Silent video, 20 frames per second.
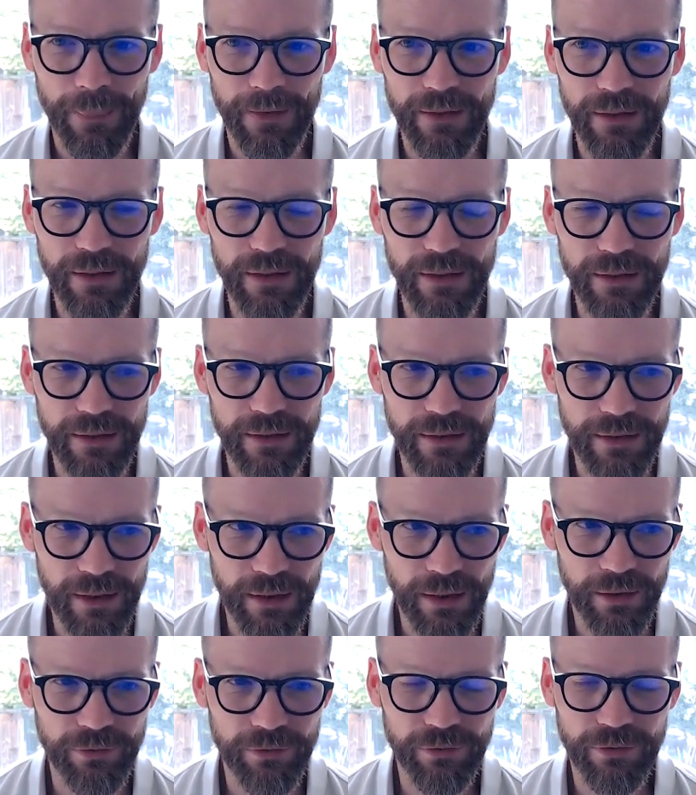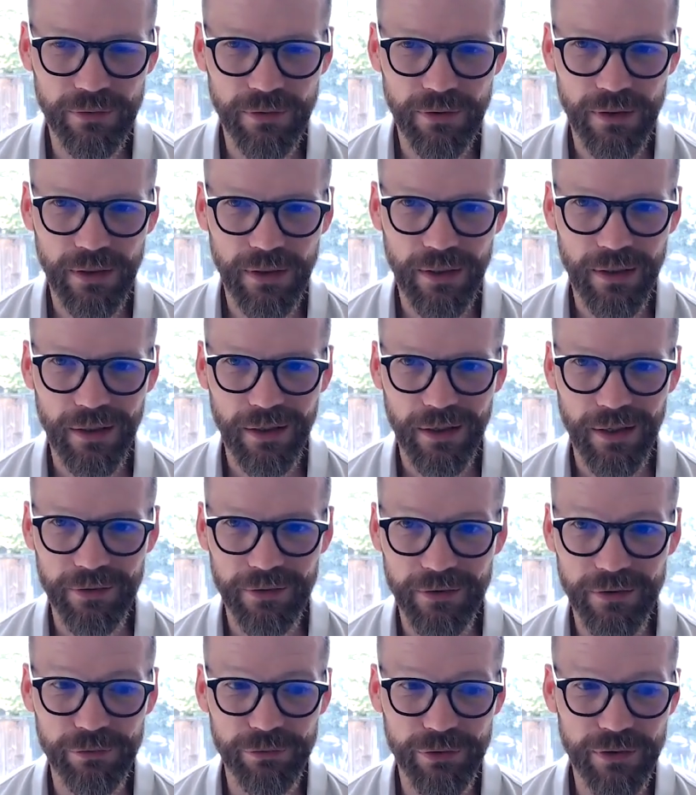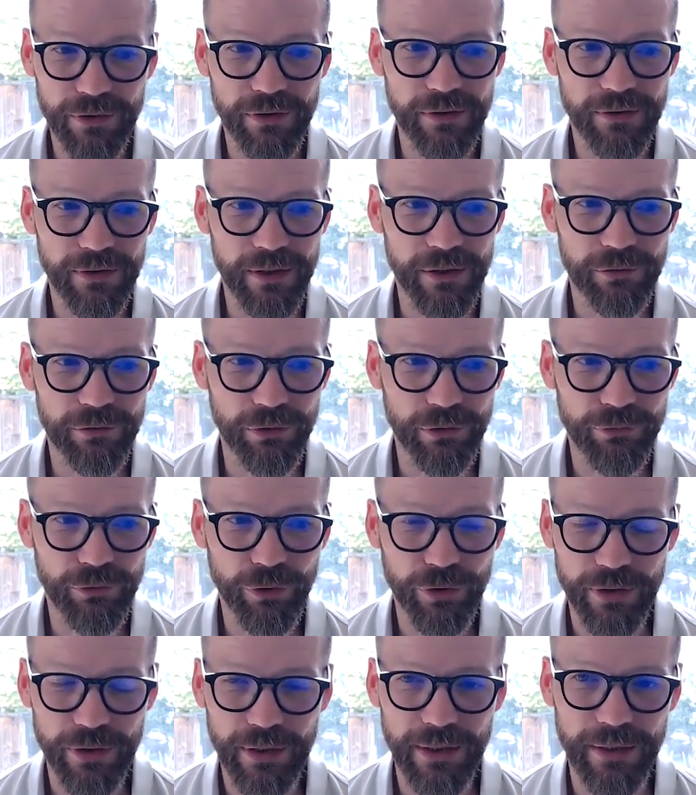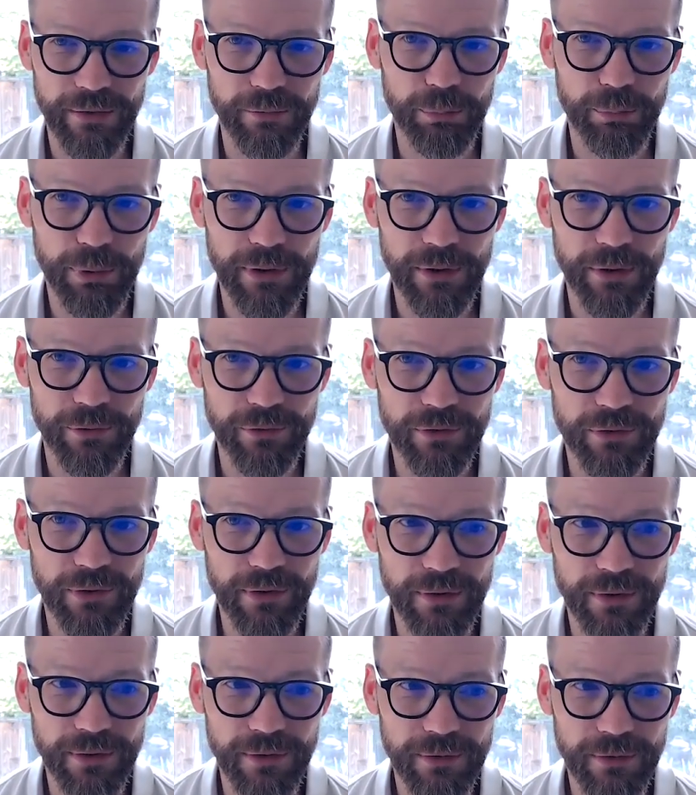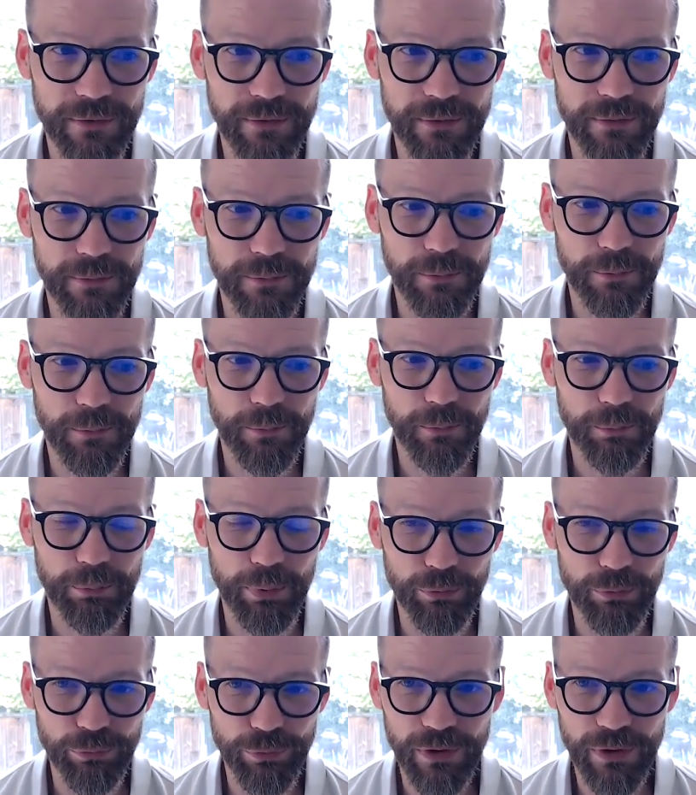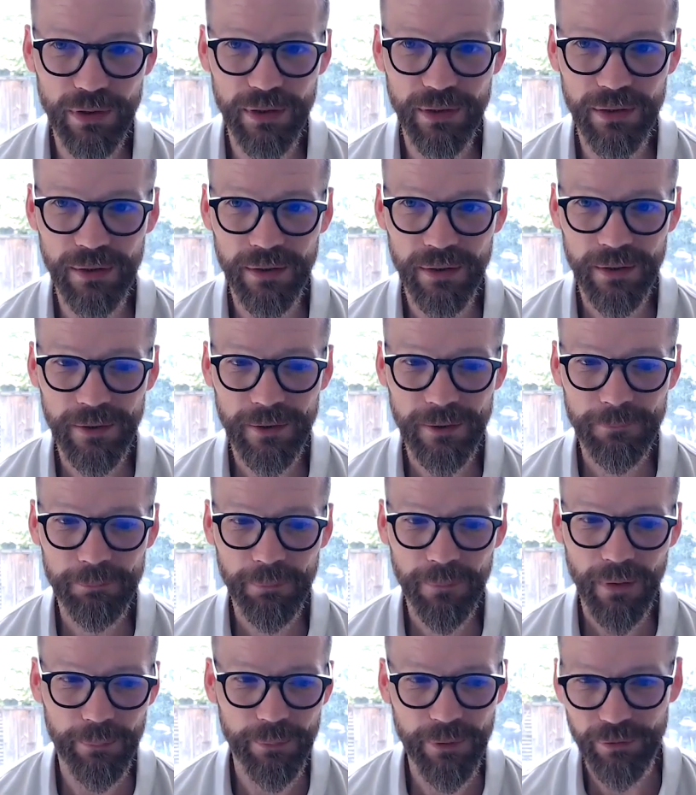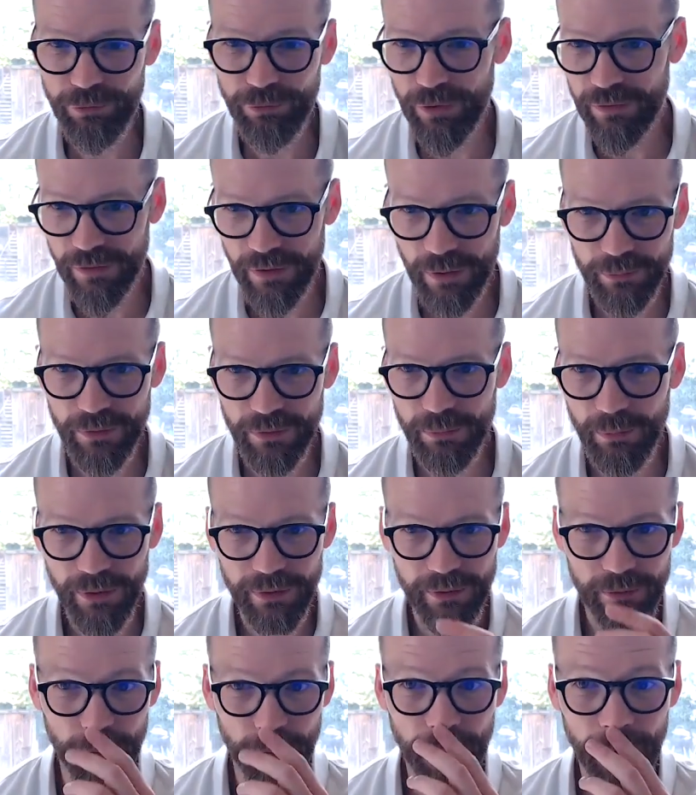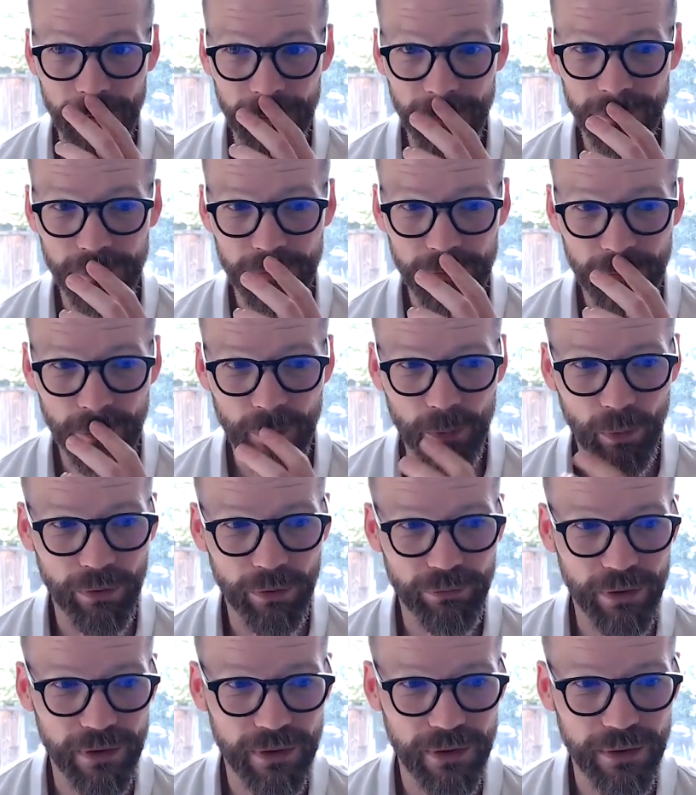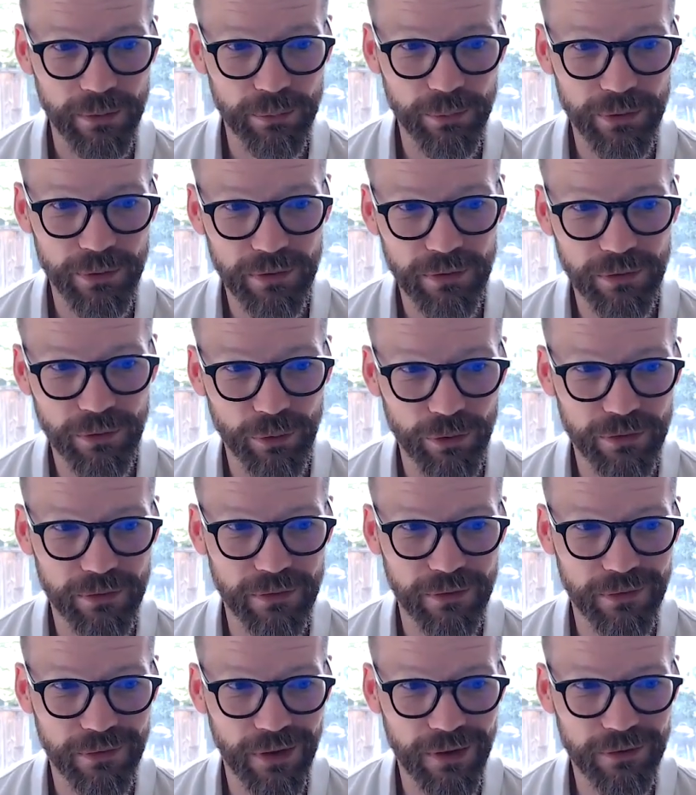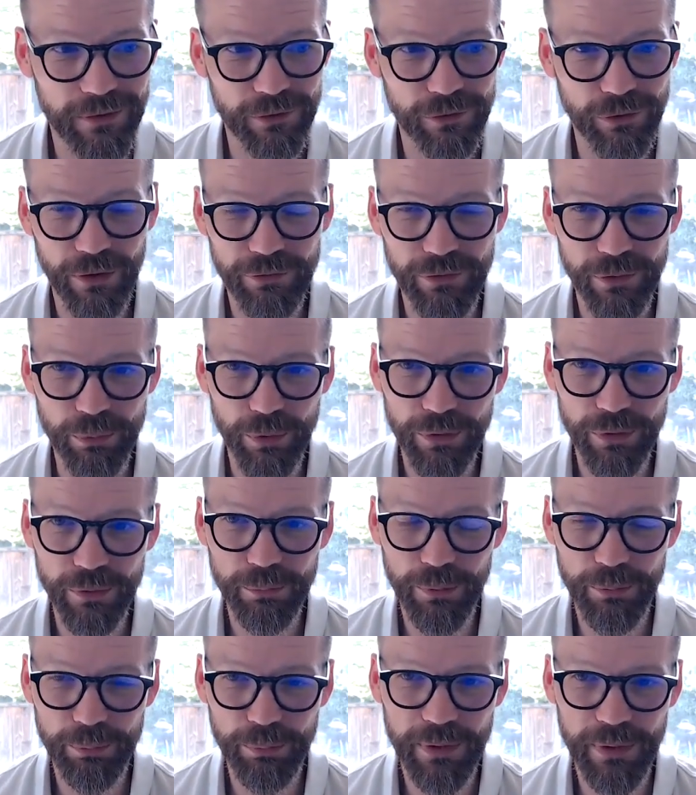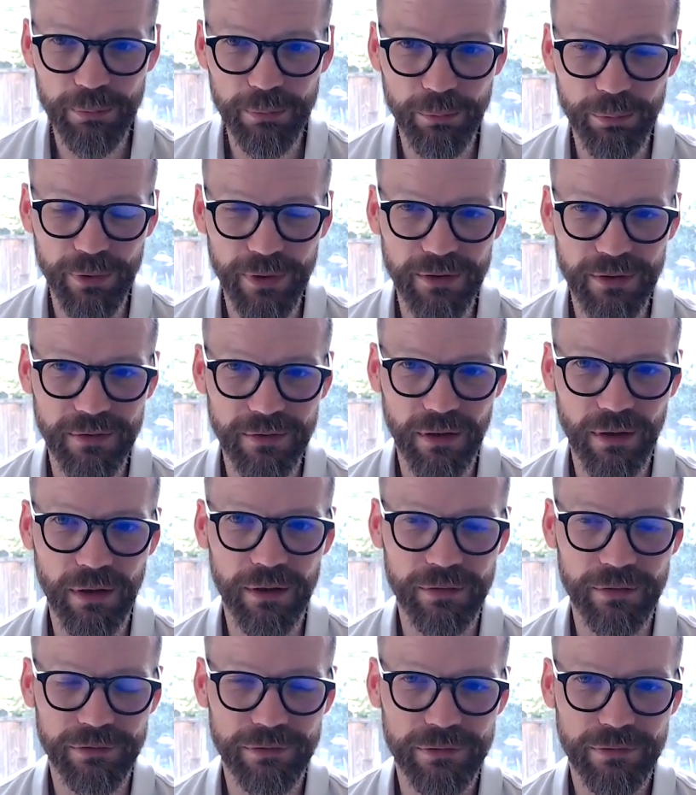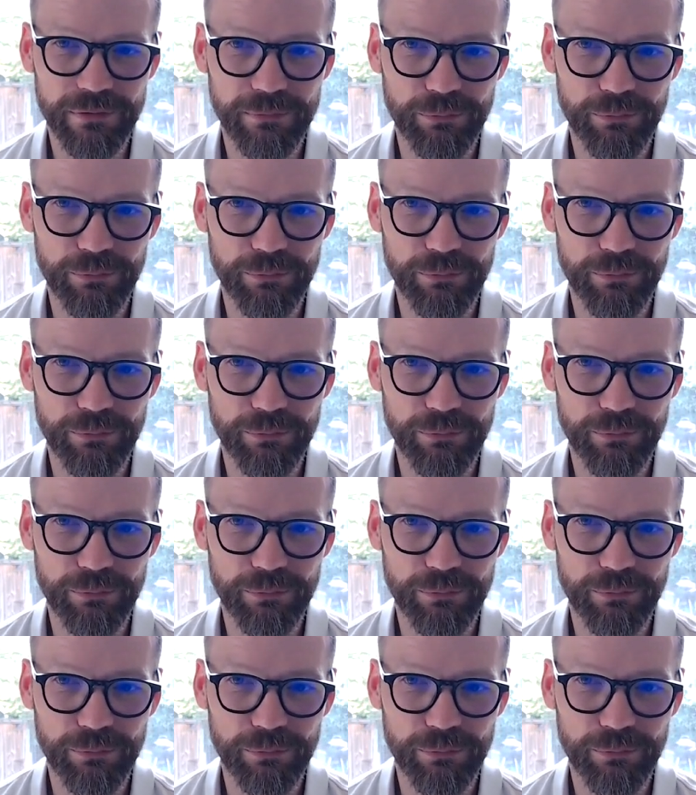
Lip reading: yes, I think there is a danger of not getting out of POCs, but really, the phrase that comes to mind is one I use quite regularly, which is, data drives the world, but people bring it to life.